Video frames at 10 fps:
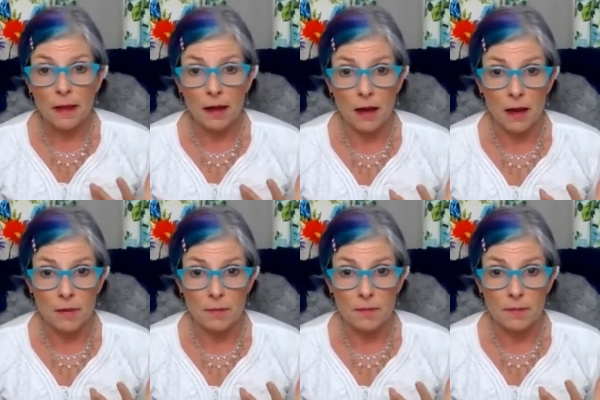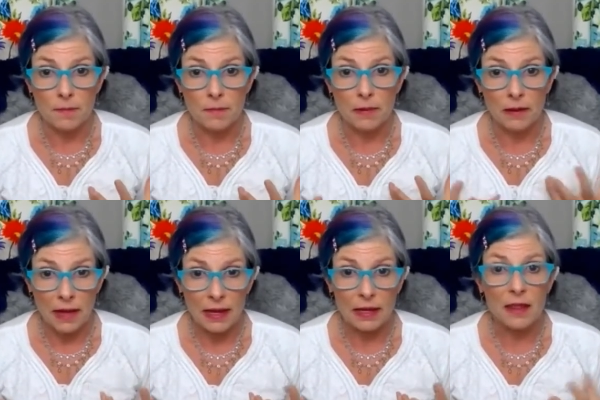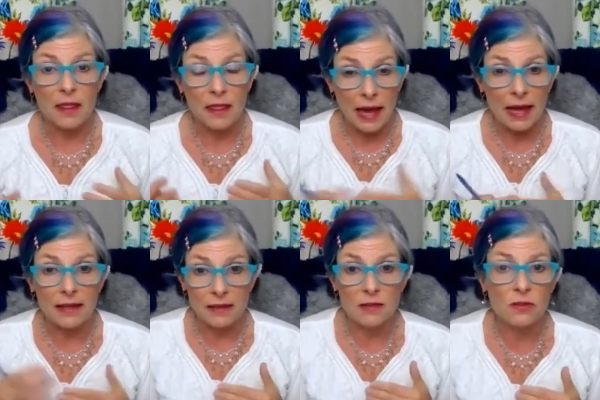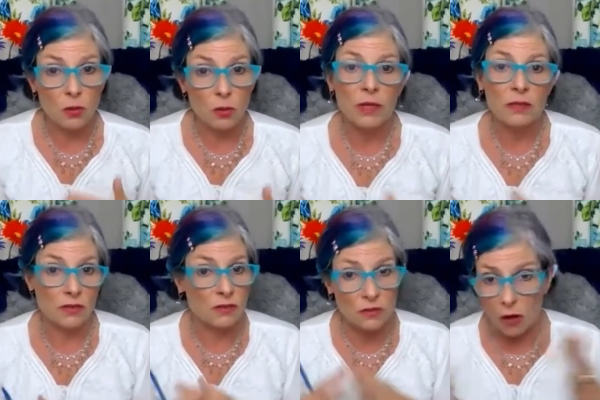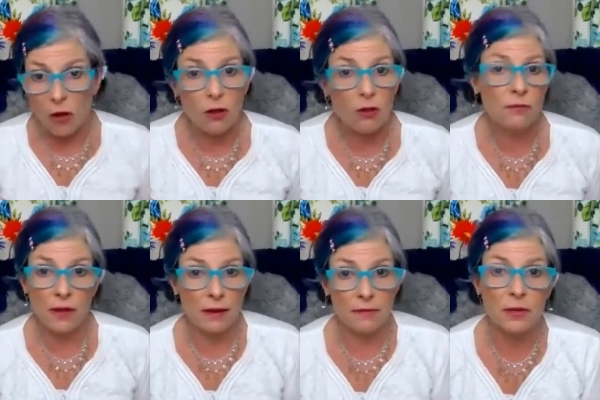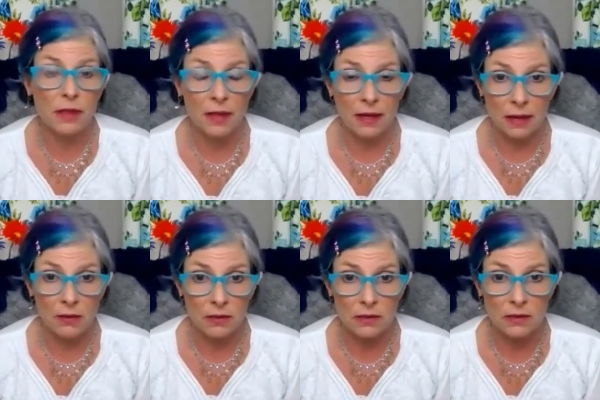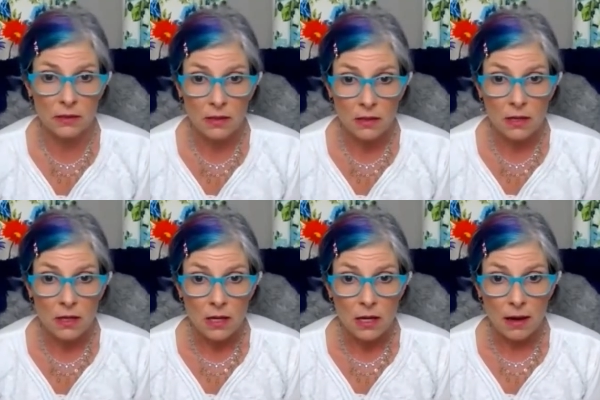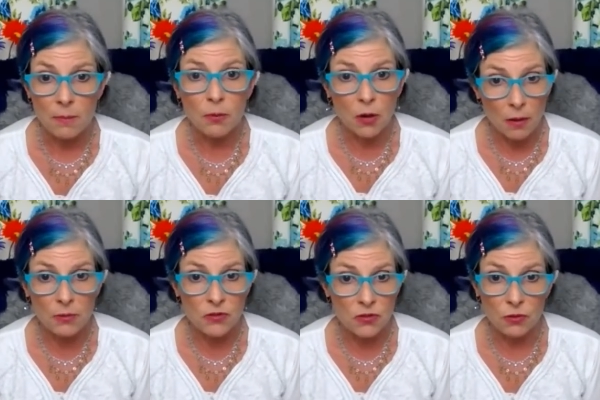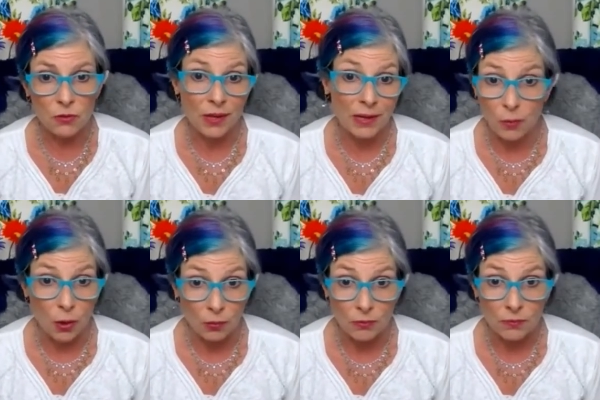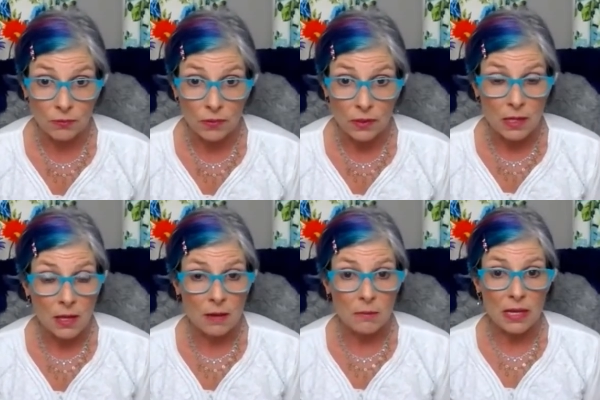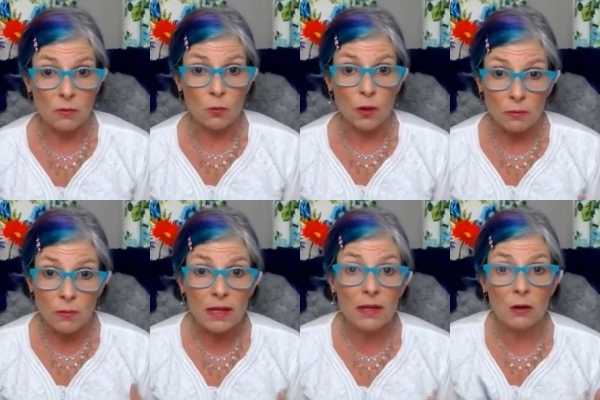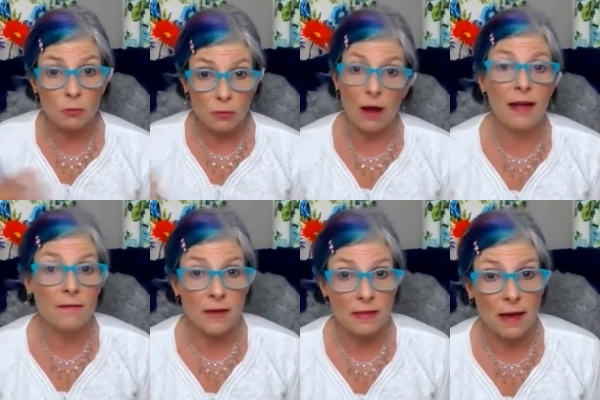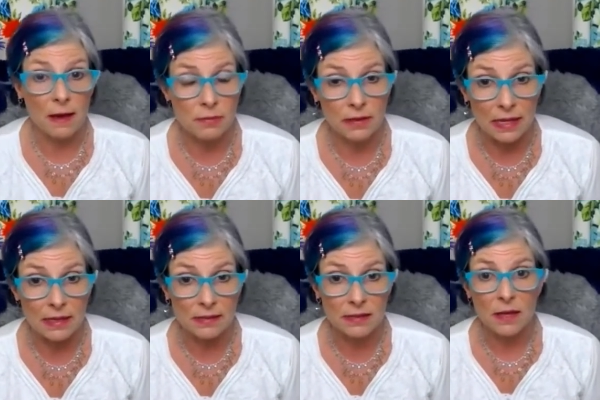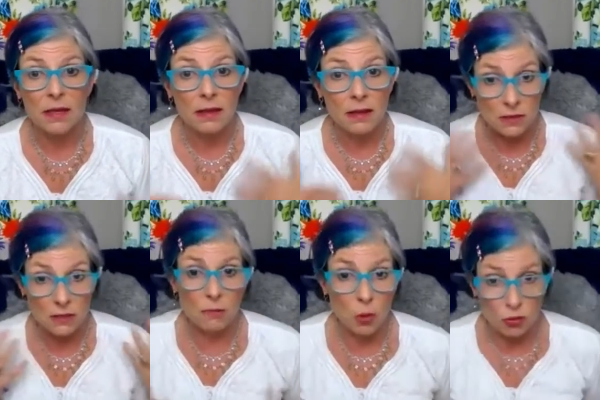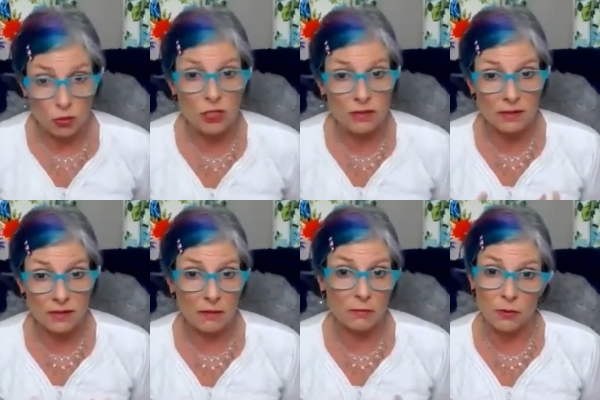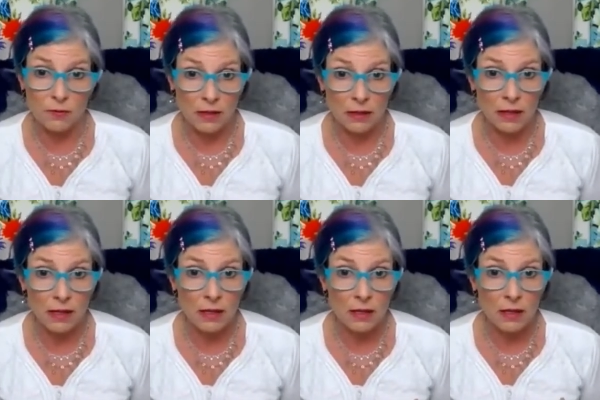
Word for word: um like that is going to solve everything else, I promise you it won't. I mean, when we arrive at that place, these emotions that we're feeling